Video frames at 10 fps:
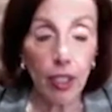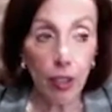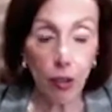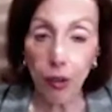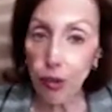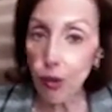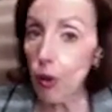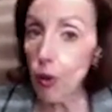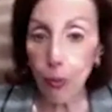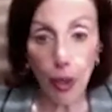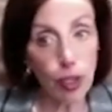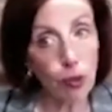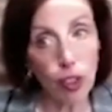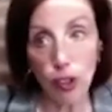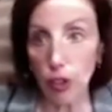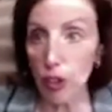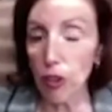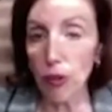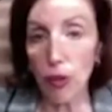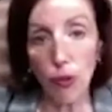There's all price ranges, and you have to